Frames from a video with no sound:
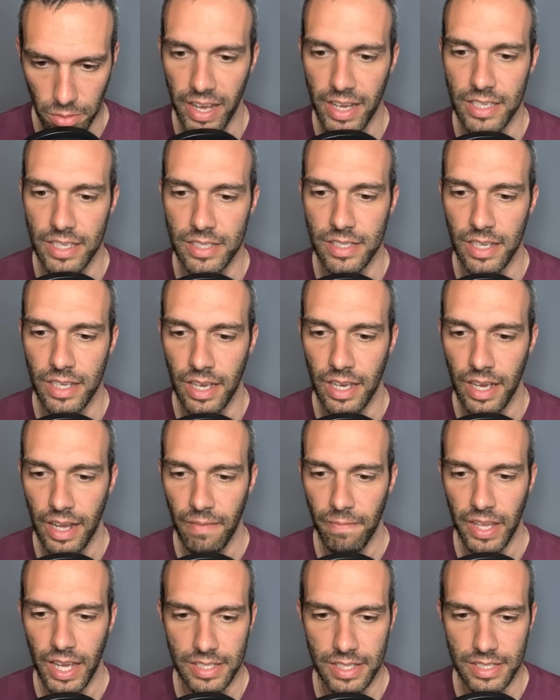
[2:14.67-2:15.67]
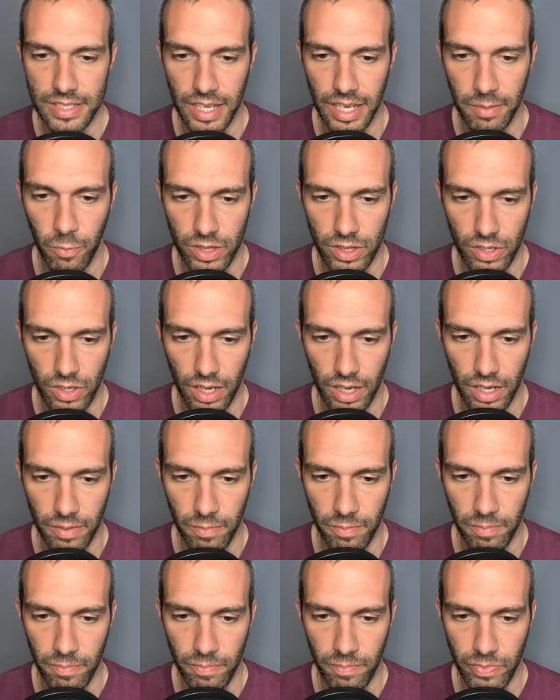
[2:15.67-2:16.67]
and it's the same with
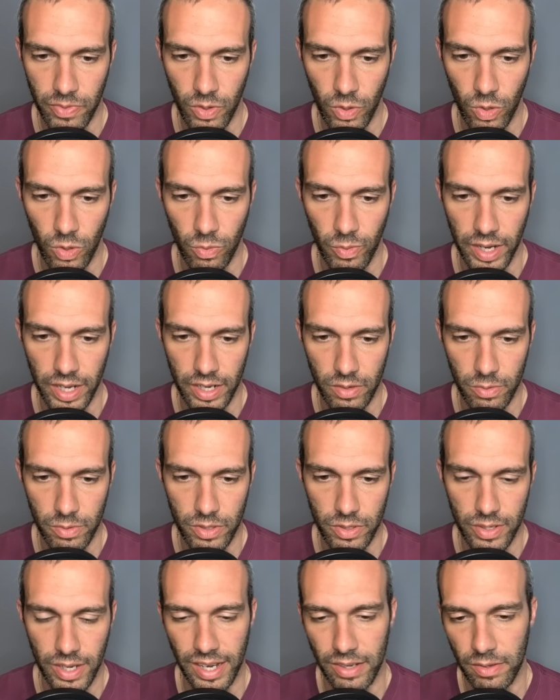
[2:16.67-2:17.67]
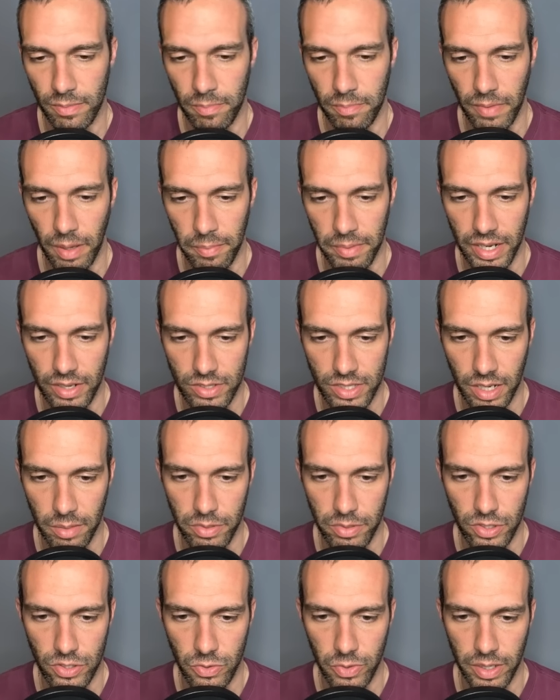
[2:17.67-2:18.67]
Orangaroo. I mean, outside of
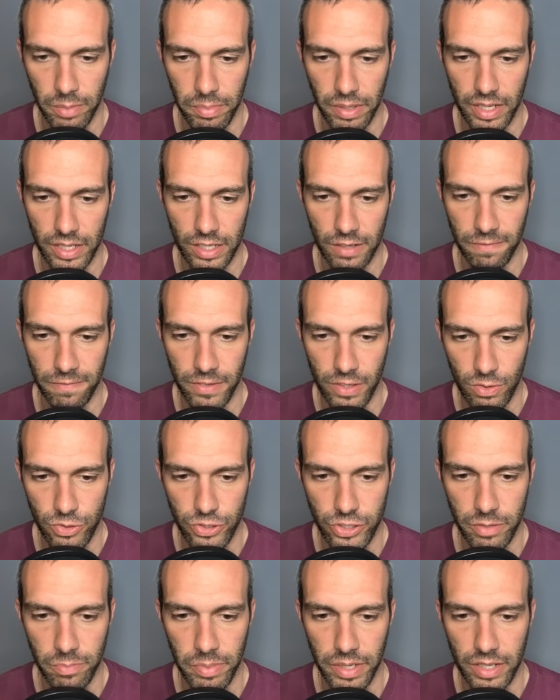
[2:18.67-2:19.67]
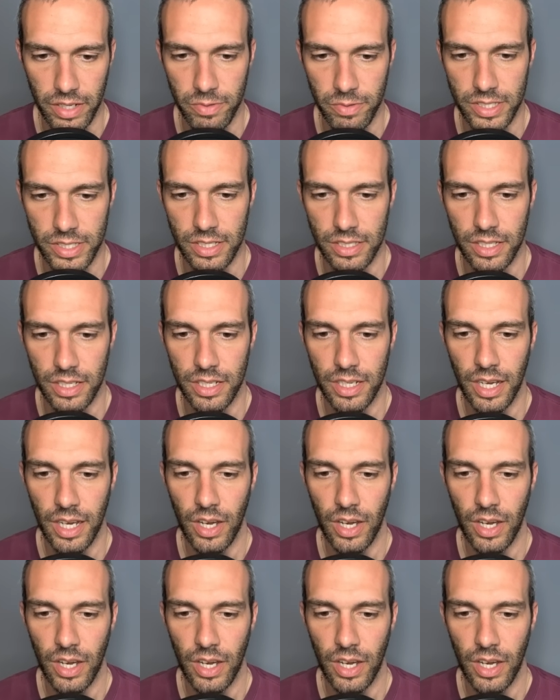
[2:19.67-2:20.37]
Brutal Swing, but Confusion being resisted.